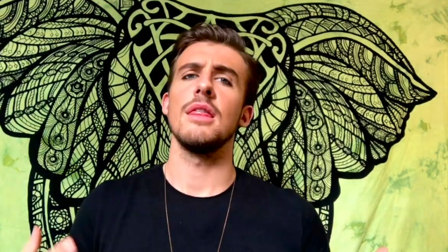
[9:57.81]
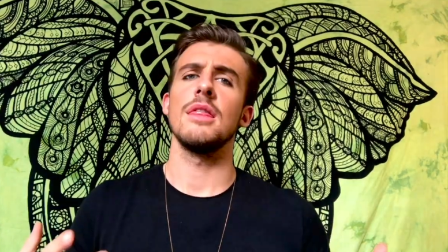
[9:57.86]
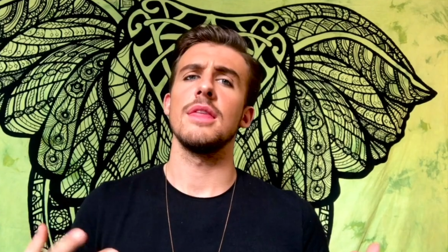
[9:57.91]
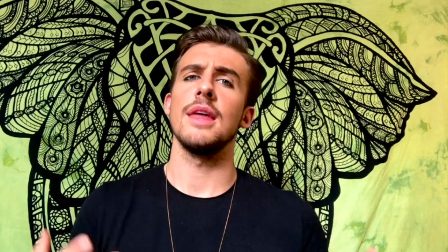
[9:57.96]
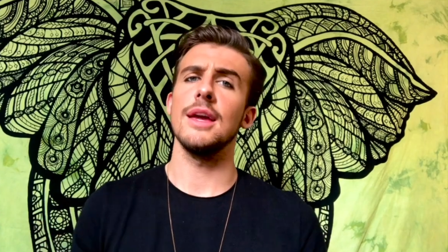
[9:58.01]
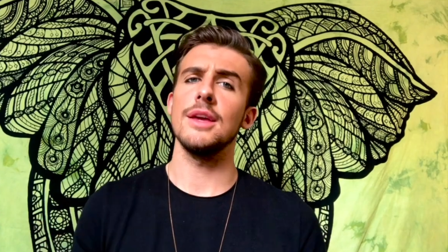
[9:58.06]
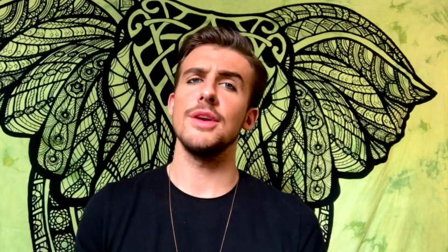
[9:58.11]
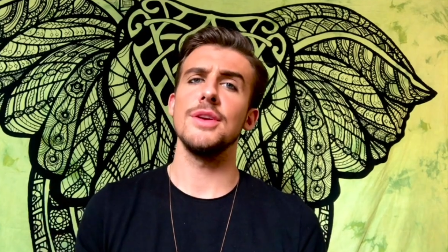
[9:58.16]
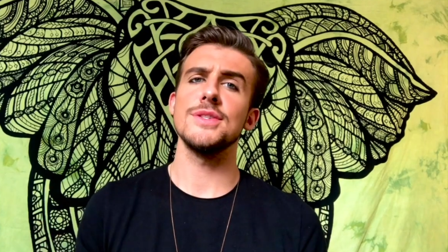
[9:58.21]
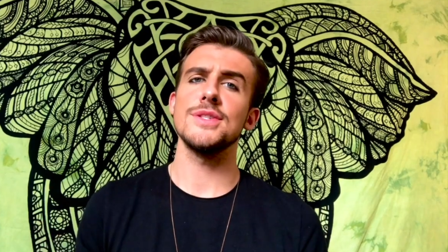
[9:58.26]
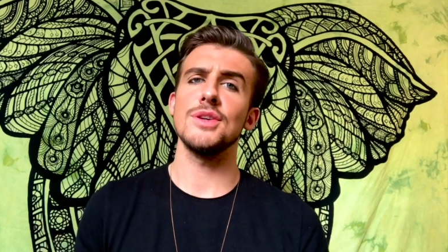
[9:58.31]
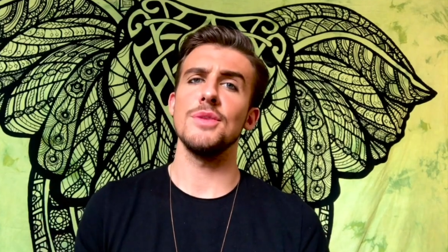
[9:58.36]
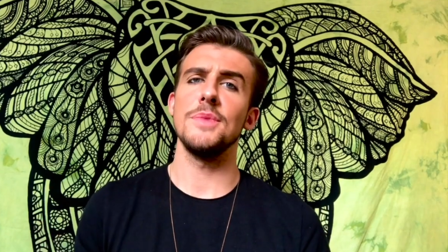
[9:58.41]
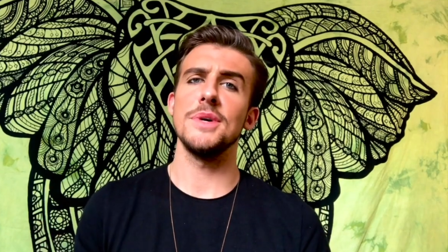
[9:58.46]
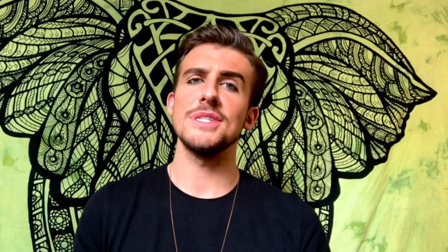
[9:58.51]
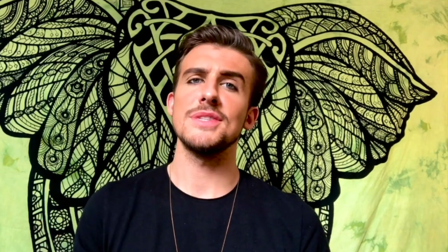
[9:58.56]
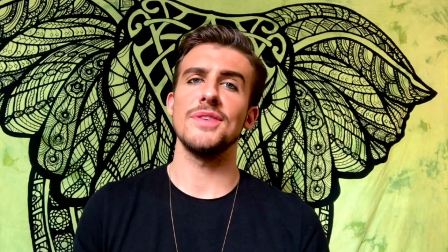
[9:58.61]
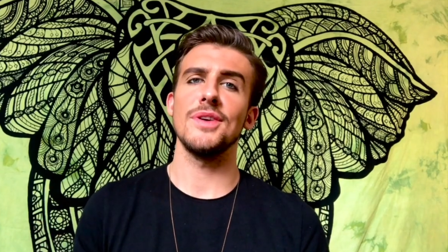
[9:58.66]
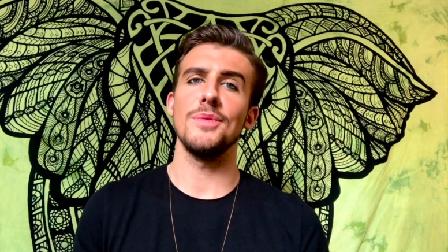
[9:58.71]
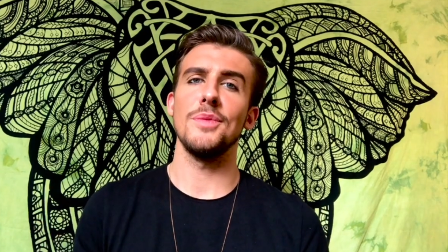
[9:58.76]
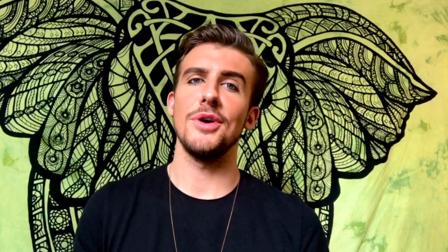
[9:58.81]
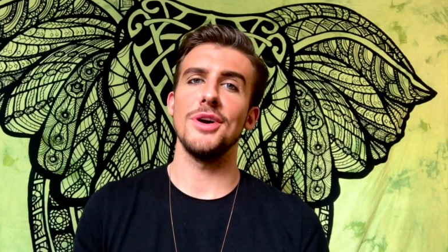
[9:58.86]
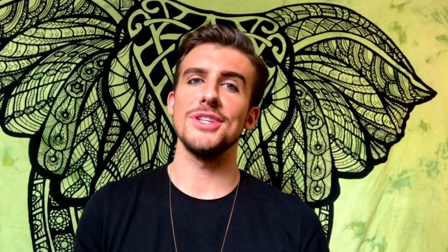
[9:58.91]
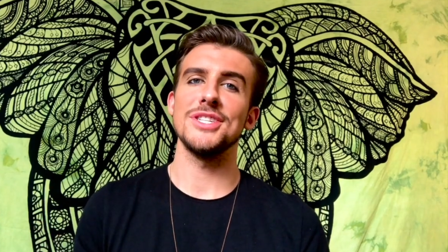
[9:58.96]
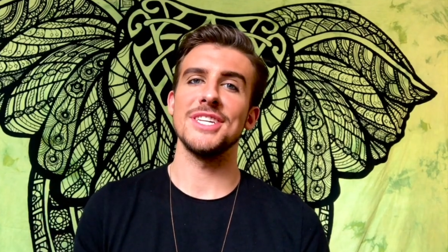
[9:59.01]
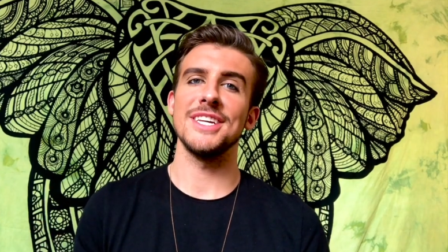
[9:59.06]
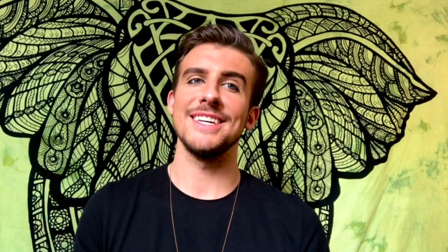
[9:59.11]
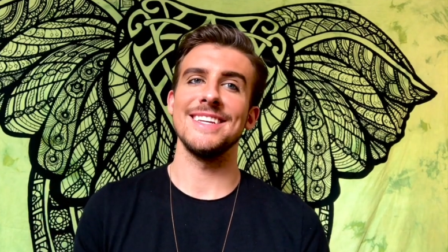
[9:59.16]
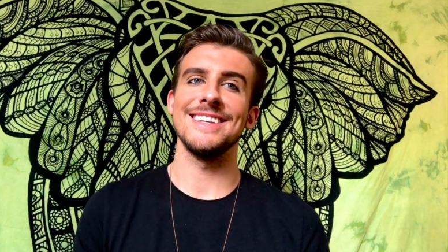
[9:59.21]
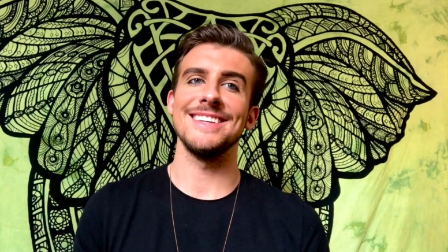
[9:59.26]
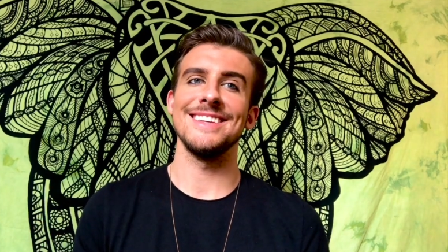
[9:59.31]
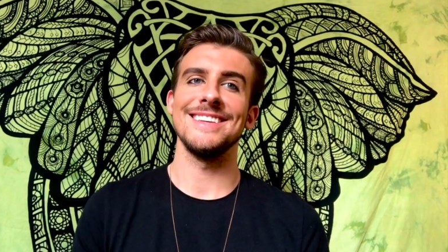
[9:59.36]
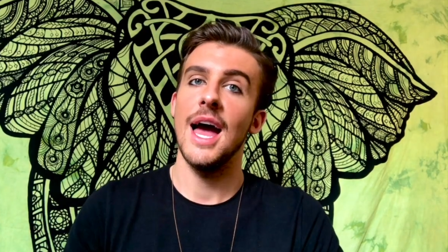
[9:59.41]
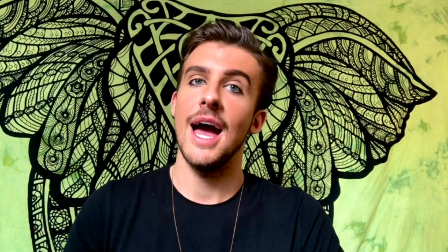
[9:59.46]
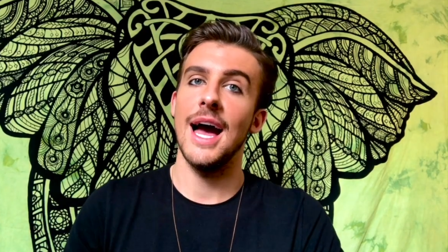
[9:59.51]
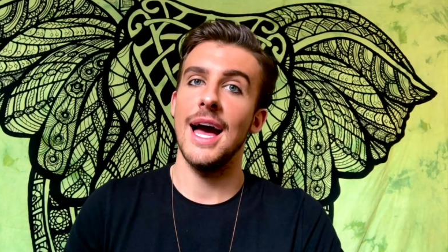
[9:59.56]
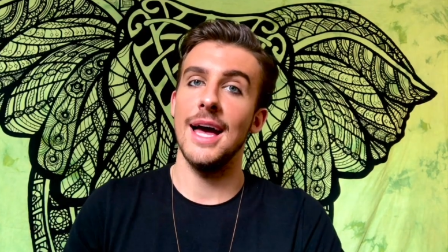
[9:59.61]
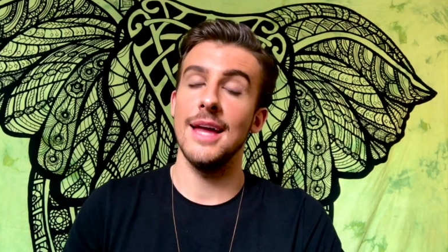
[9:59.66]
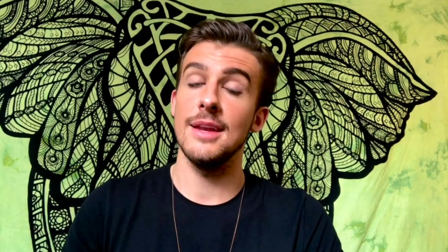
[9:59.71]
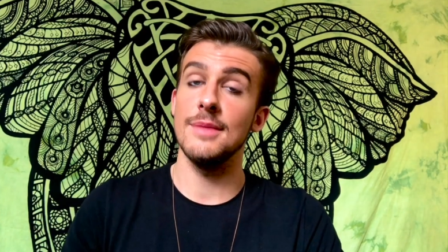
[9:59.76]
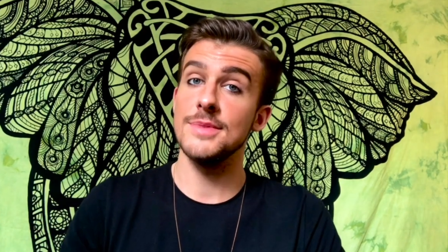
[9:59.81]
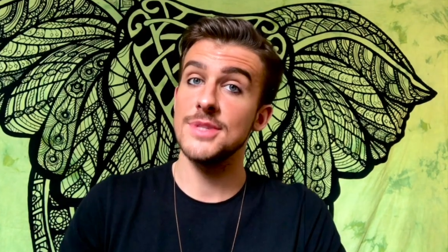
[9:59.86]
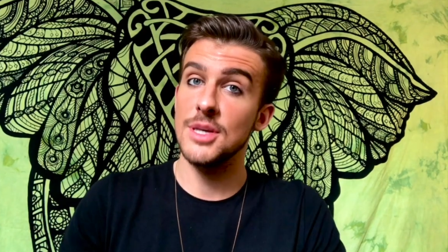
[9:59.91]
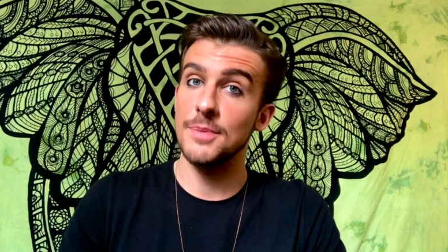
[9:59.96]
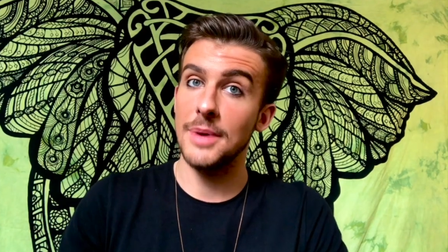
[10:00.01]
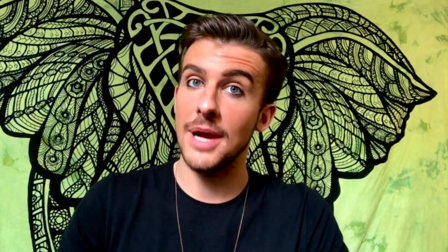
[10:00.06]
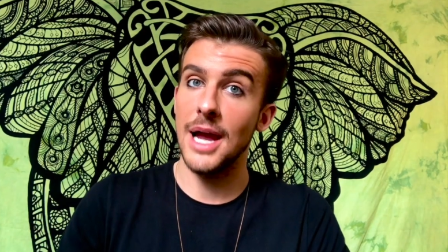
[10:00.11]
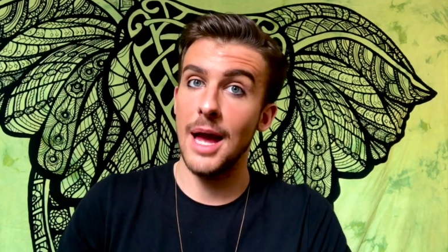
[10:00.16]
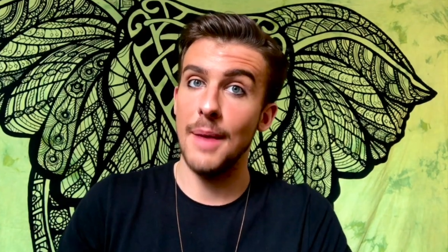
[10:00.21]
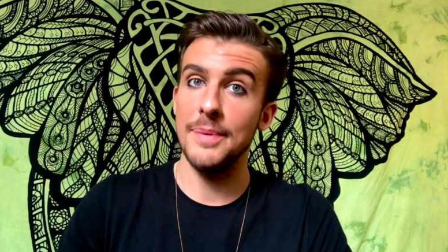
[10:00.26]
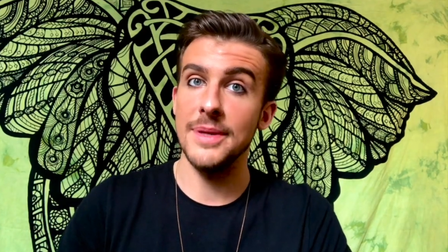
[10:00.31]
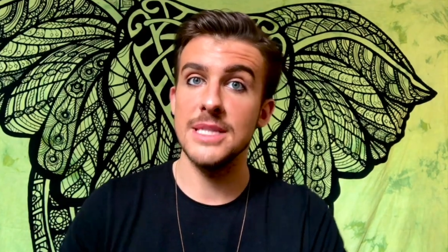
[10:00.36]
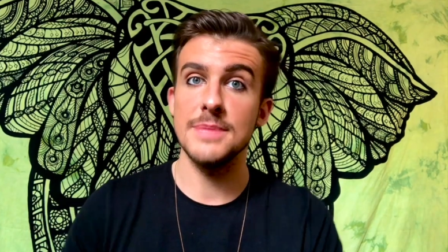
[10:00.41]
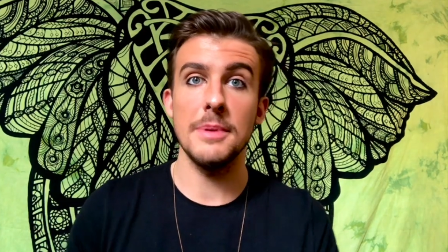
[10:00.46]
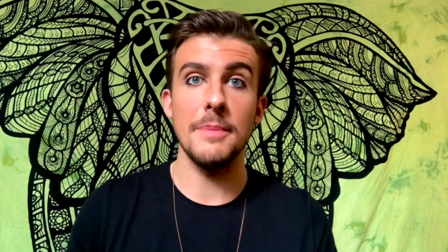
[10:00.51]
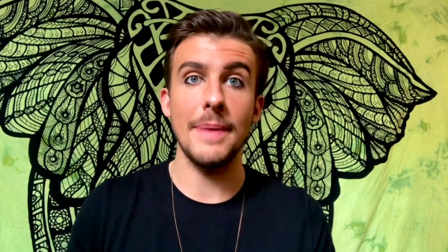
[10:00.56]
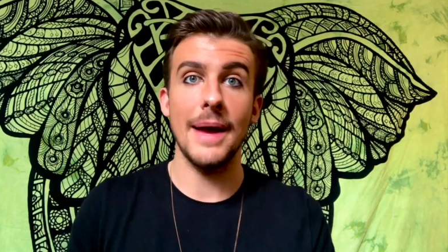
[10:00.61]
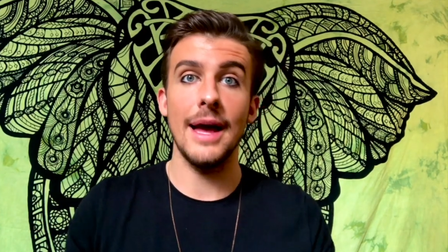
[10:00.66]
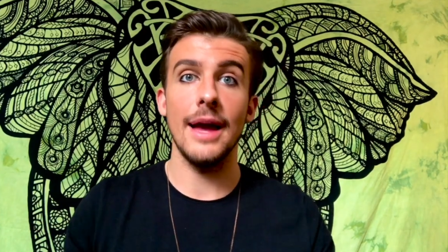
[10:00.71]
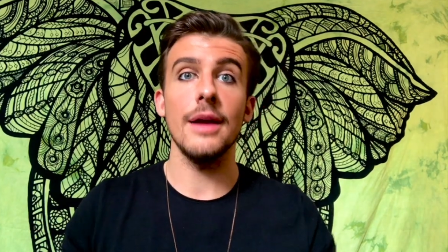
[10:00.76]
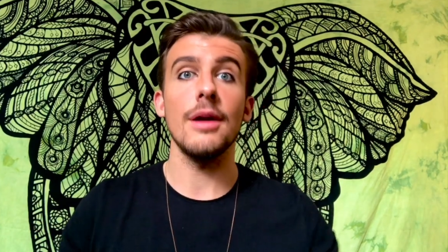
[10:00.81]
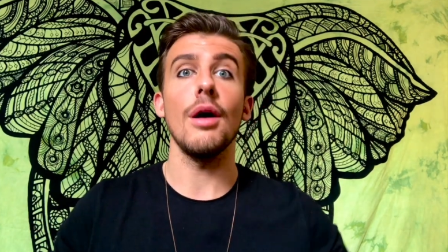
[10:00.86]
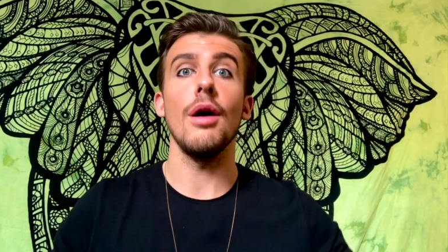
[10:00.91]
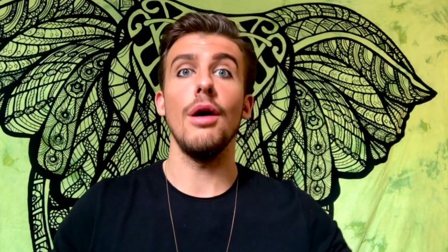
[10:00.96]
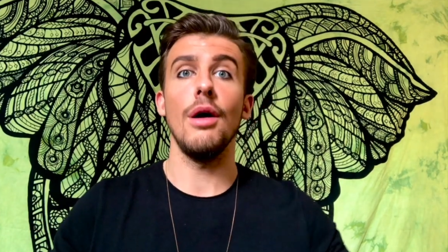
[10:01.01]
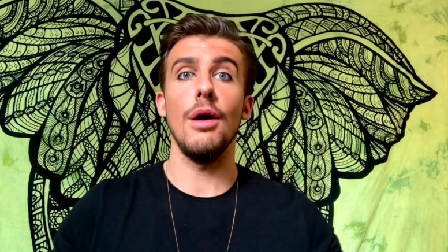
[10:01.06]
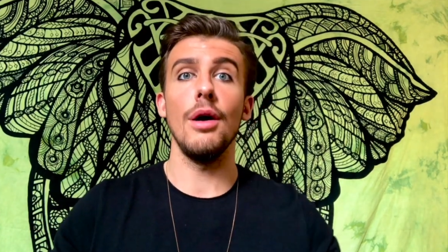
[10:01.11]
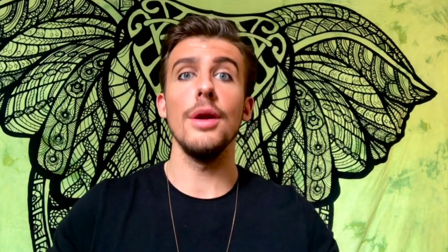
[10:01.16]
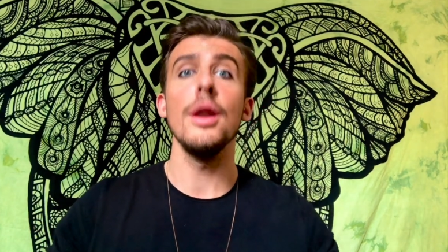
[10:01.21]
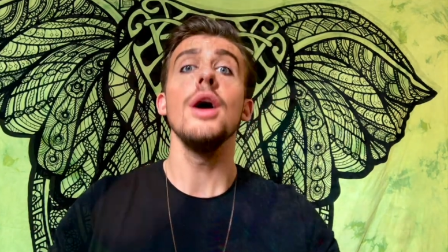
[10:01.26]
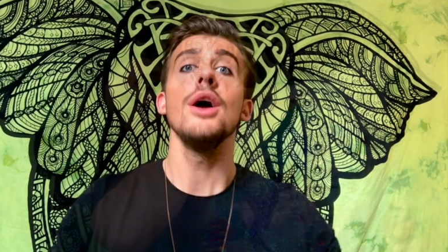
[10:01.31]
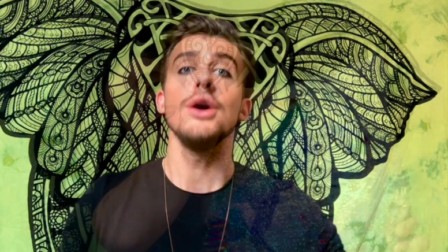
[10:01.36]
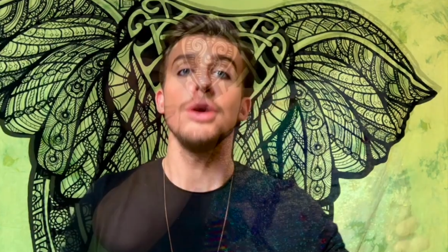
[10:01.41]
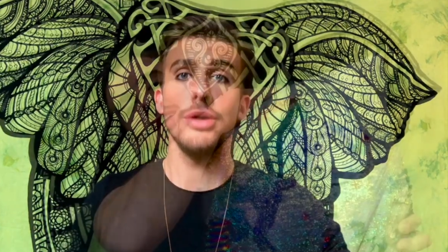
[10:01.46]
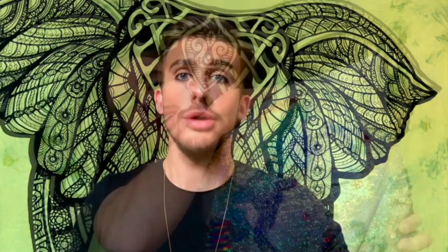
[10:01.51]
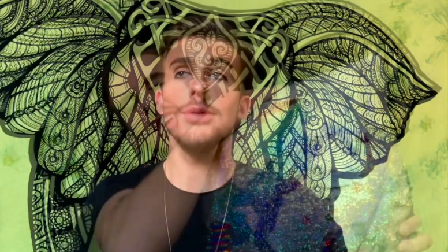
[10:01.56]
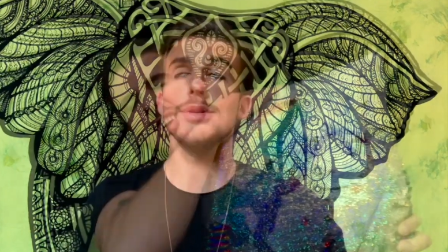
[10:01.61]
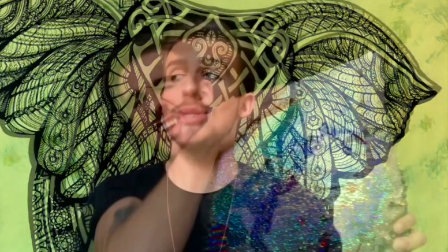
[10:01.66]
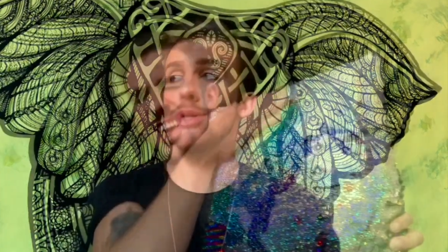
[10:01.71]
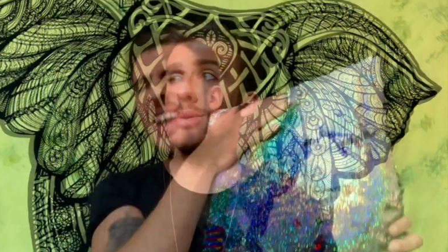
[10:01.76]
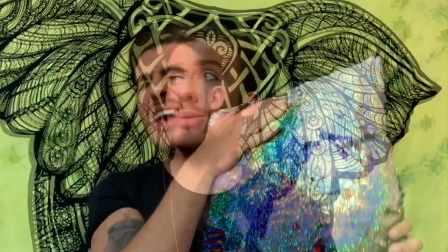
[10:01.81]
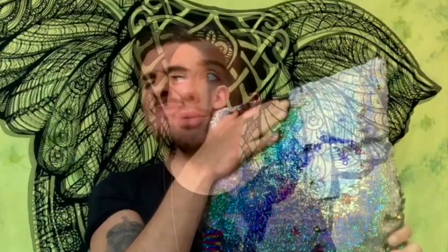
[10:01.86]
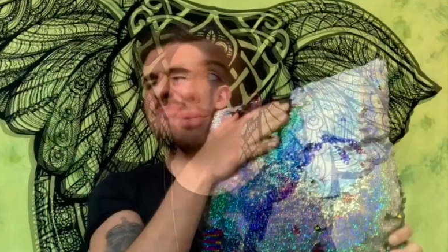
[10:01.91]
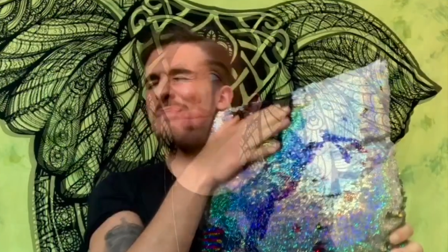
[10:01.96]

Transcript: Thank you so much for watching, and I'm super happy to be back on YouTube.